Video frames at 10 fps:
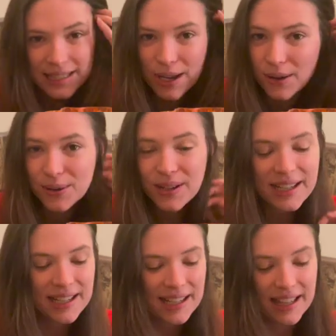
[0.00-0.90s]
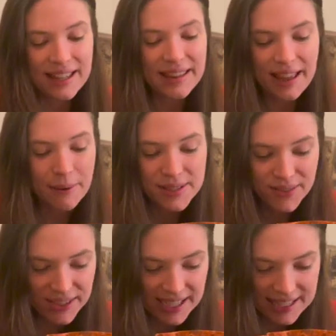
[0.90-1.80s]
So that was
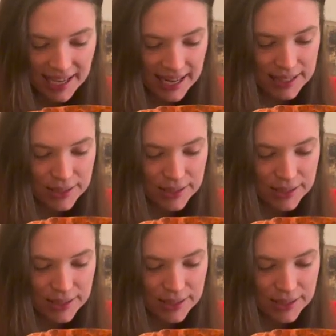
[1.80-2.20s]
very exciting.